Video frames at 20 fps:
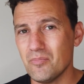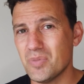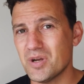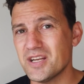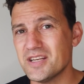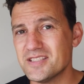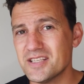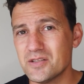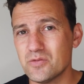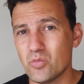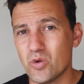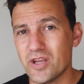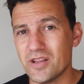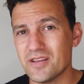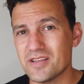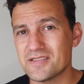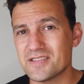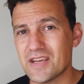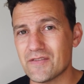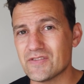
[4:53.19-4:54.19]
But he didn't
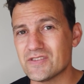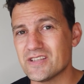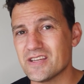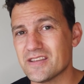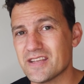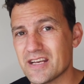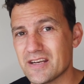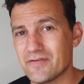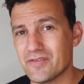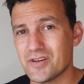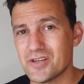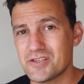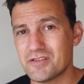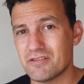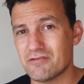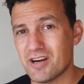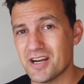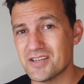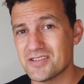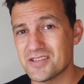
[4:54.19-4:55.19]
win the 70th
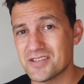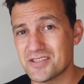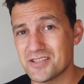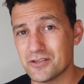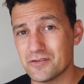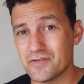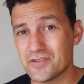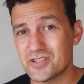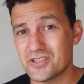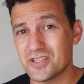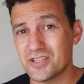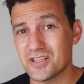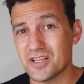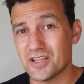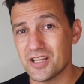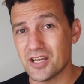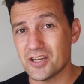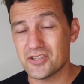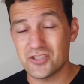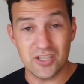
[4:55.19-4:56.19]
anniversary race at Silverstone
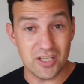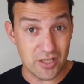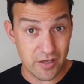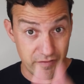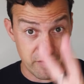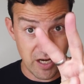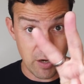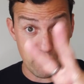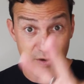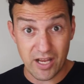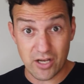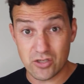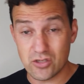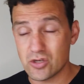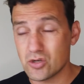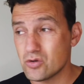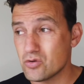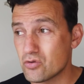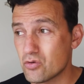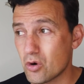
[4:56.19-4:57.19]
last year. Don't forget, we had
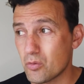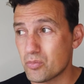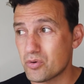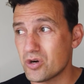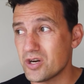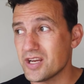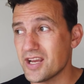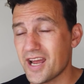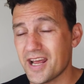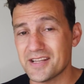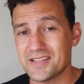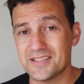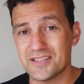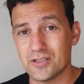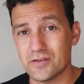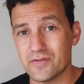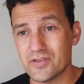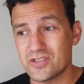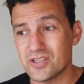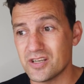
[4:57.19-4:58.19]
2 Grand Prix at
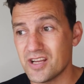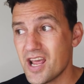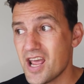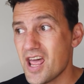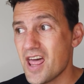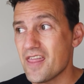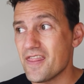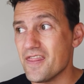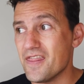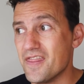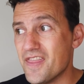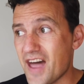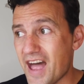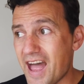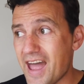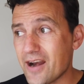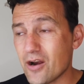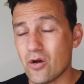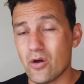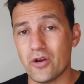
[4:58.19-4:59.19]
Silverstone.
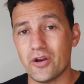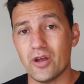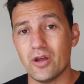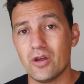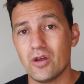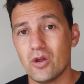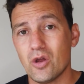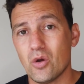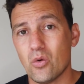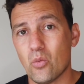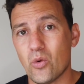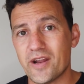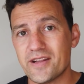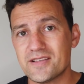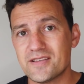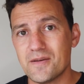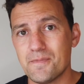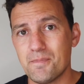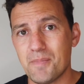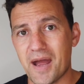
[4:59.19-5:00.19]
That honour
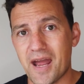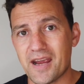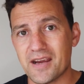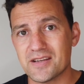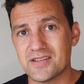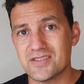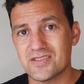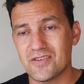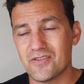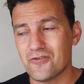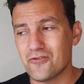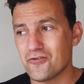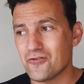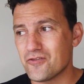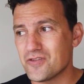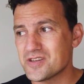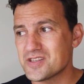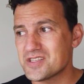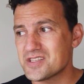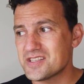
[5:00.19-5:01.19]
went to Max
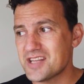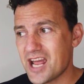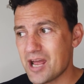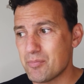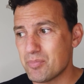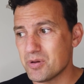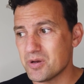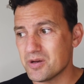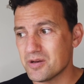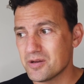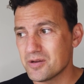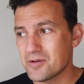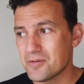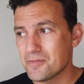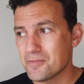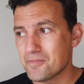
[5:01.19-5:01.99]
Verstappen.